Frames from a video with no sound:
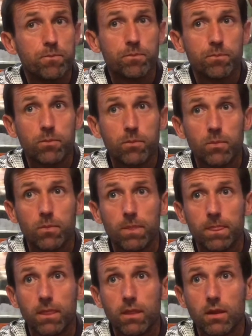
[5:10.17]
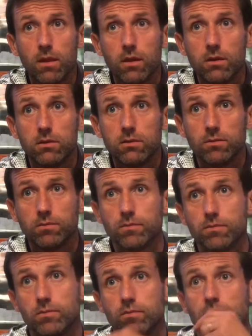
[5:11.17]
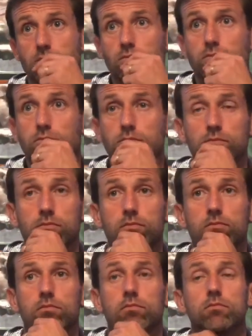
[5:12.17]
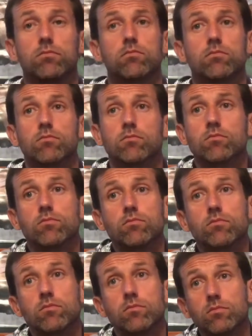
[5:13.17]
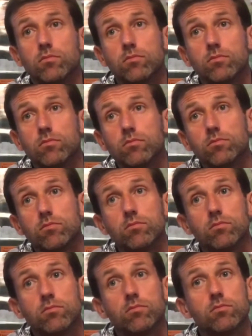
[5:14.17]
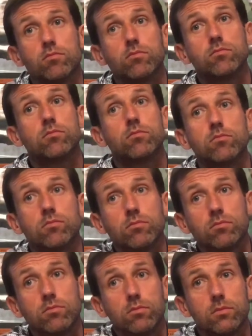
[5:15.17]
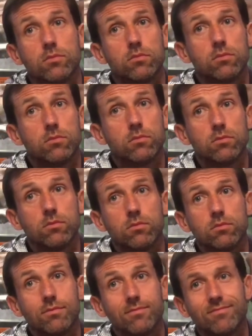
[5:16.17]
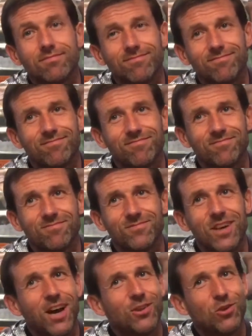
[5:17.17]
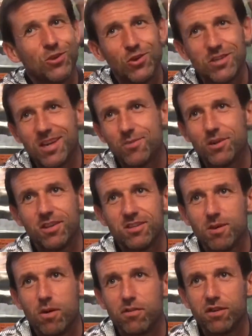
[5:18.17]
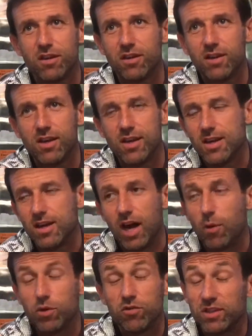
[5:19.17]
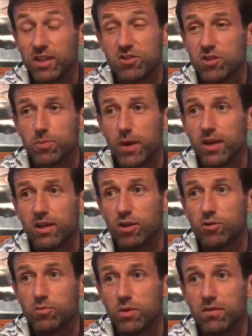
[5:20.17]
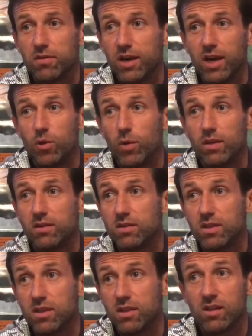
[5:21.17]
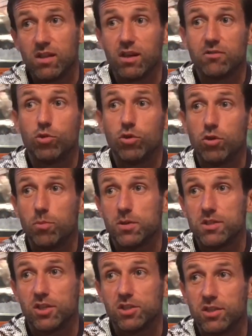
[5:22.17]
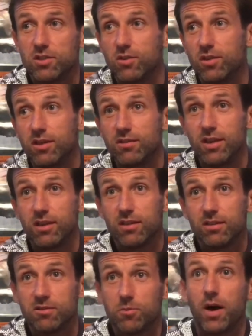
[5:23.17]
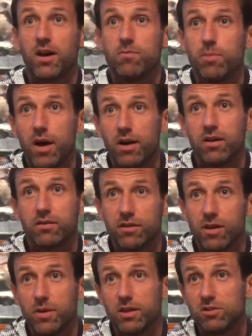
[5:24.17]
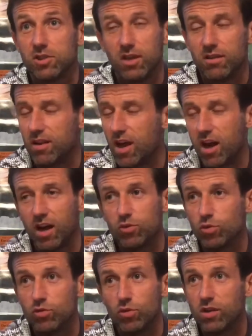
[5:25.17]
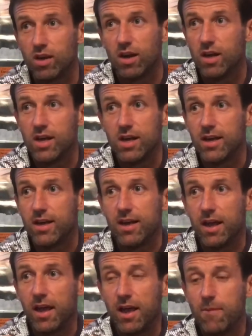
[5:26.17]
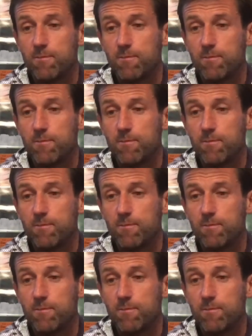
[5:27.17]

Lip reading: Is it good to have what can potentially be quite a tough game against Cowdenbeath almost as a buffer before you've got the derby at the weekend? I don't use anybody as a buffer. I wouldn't disrespect Cowdenbeath in any way to say that they're a war opposition that's going to like sparring partner for a big chance. No, I don't do that.